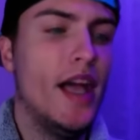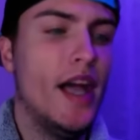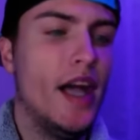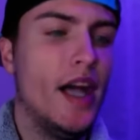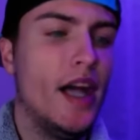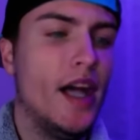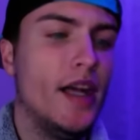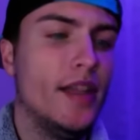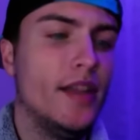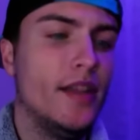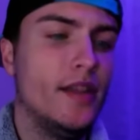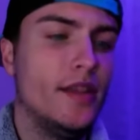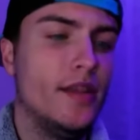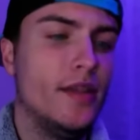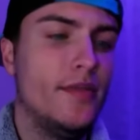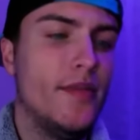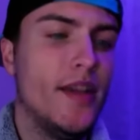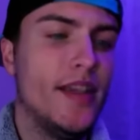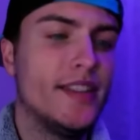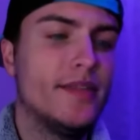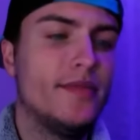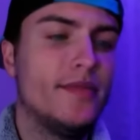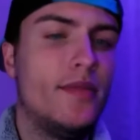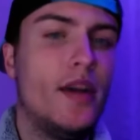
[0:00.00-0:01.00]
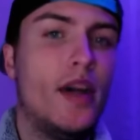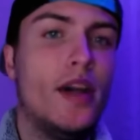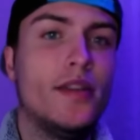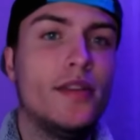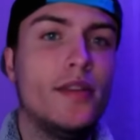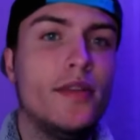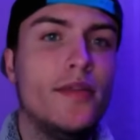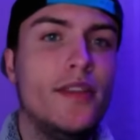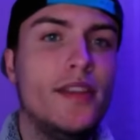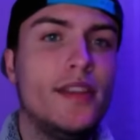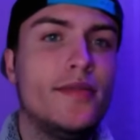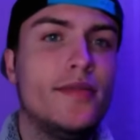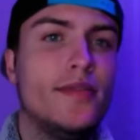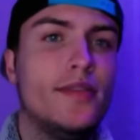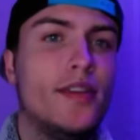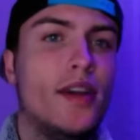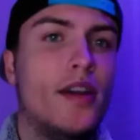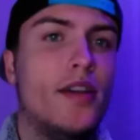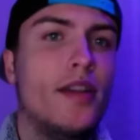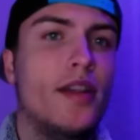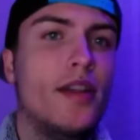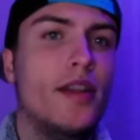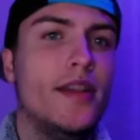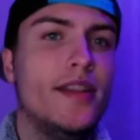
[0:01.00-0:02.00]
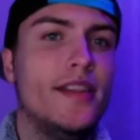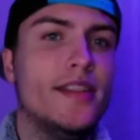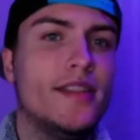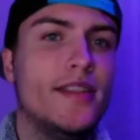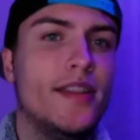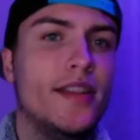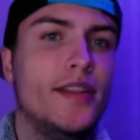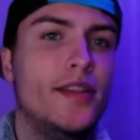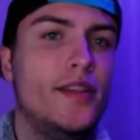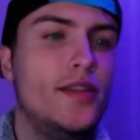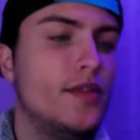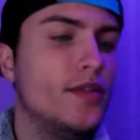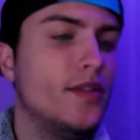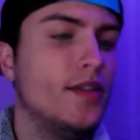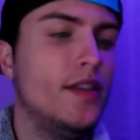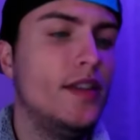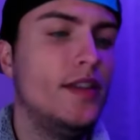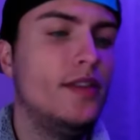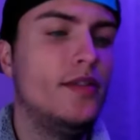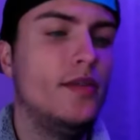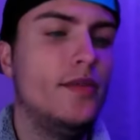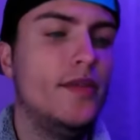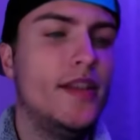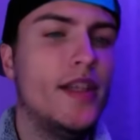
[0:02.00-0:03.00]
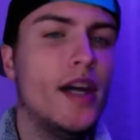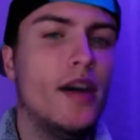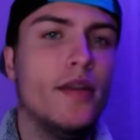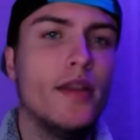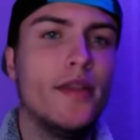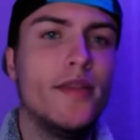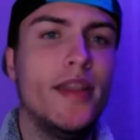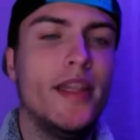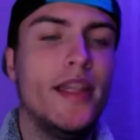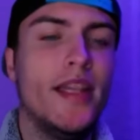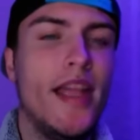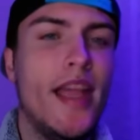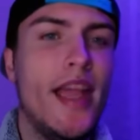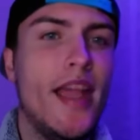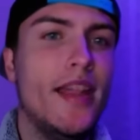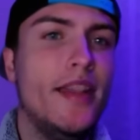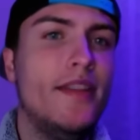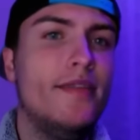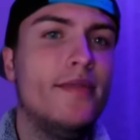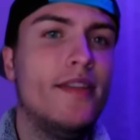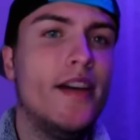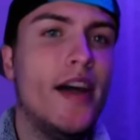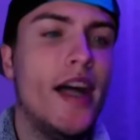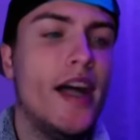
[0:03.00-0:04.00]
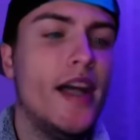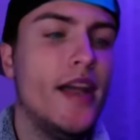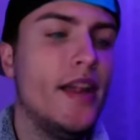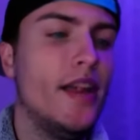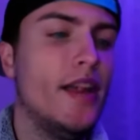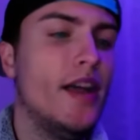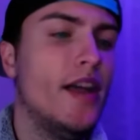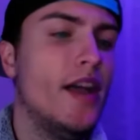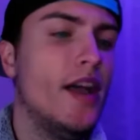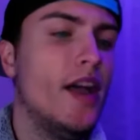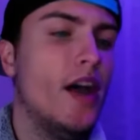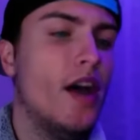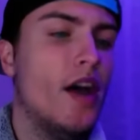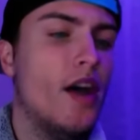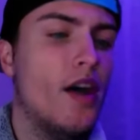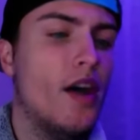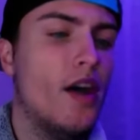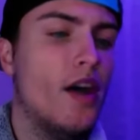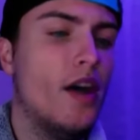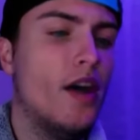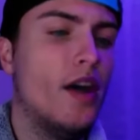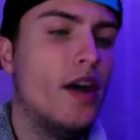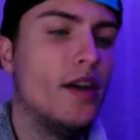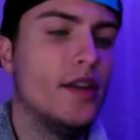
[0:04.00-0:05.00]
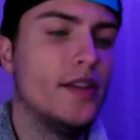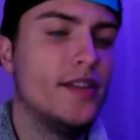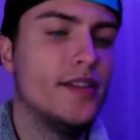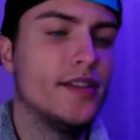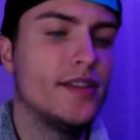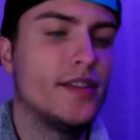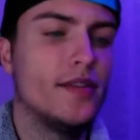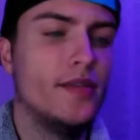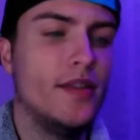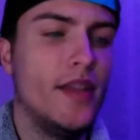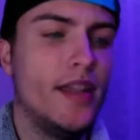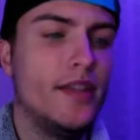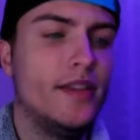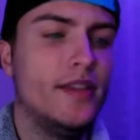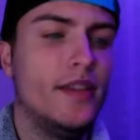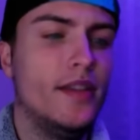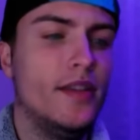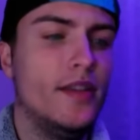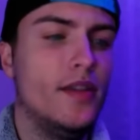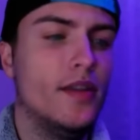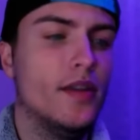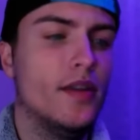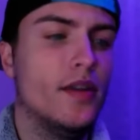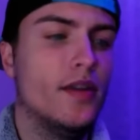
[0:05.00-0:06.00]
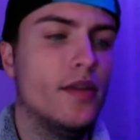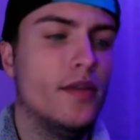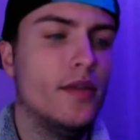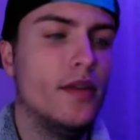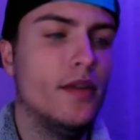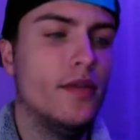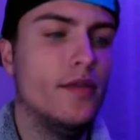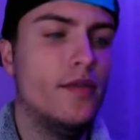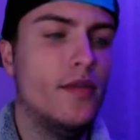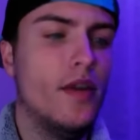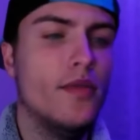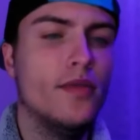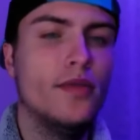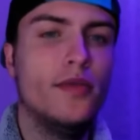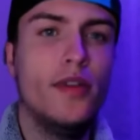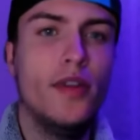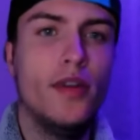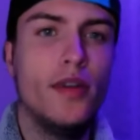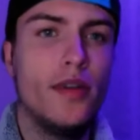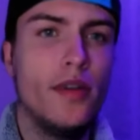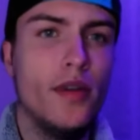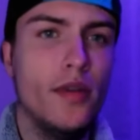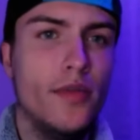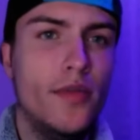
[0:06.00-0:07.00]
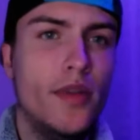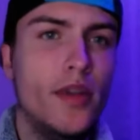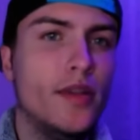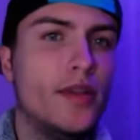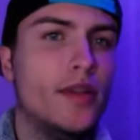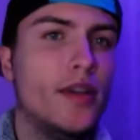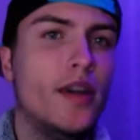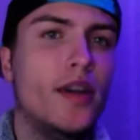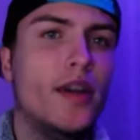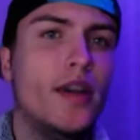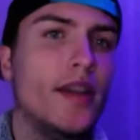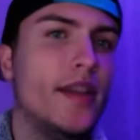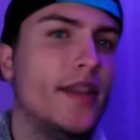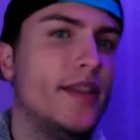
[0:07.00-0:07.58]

and the best part of this tutorial is that you don't need to be downloading any file or just connecting your phone to your computer.